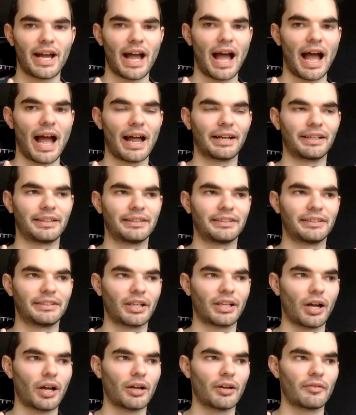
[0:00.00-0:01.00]
and
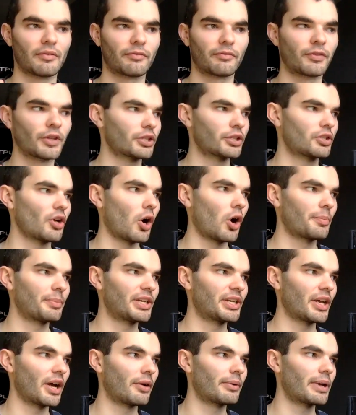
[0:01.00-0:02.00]
for the time,
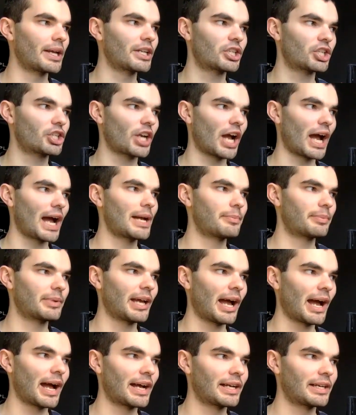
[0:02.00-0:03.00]
it shaped
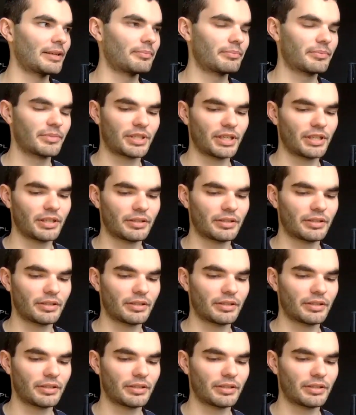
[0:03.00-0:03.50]
games,